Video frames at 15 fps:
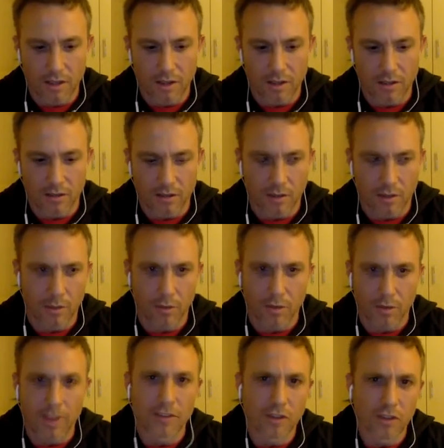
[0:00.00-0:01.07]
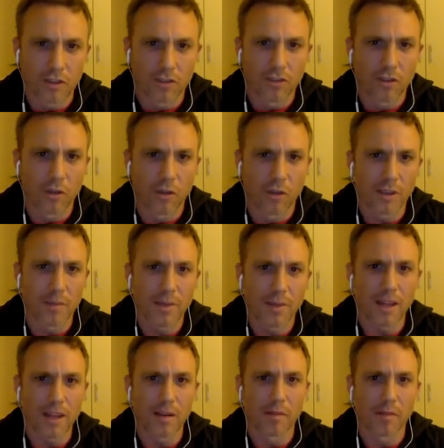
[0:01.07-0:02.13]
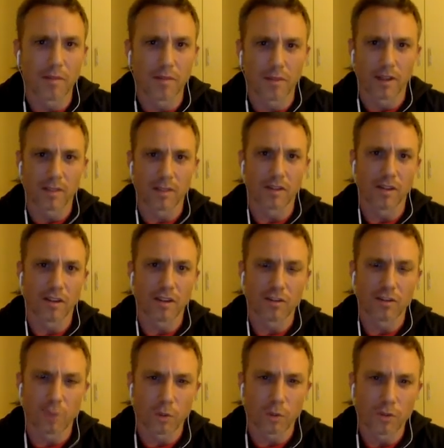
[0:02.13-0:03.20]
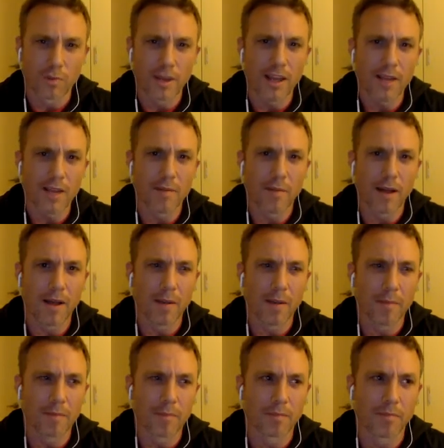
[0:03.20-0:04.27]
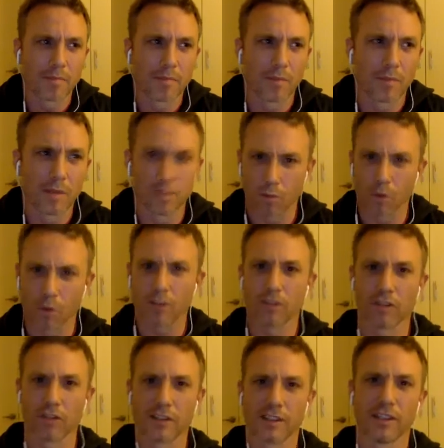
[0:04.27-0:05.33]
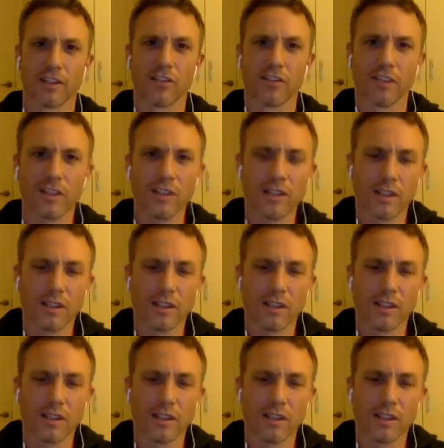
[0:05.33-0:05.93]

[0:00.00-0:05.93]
some of the research is has talked about in broader strength and conditioning.